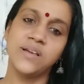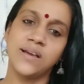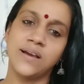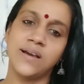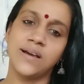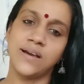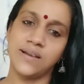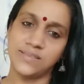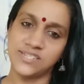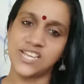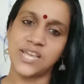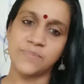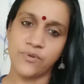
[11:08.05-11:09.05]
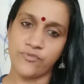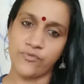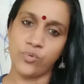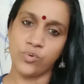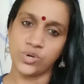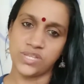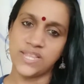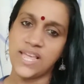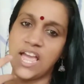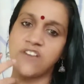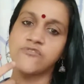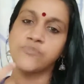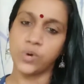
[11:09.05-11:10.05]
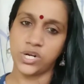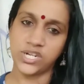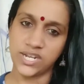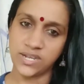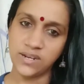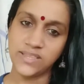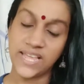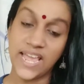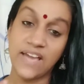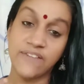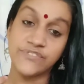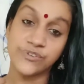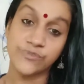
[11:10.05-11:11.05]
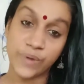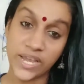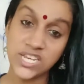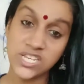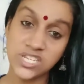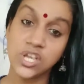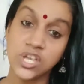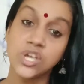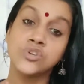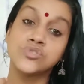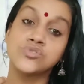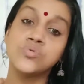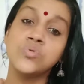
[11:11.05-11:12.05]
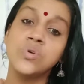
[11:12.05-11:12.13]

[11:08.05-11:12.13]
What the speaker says: at the time of vote. They have they have the right to